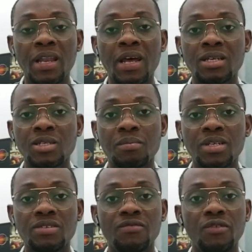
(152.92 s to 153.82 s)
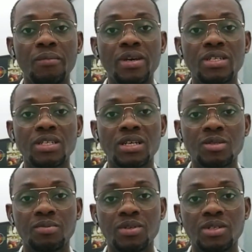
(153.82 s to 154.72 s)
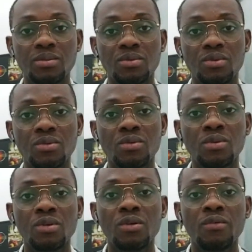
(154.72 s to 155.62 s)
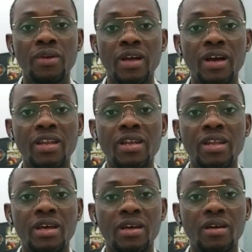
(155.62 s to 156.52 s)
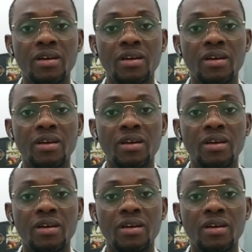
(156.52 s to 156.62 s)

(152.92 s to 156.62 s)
gather as much information as possible regarding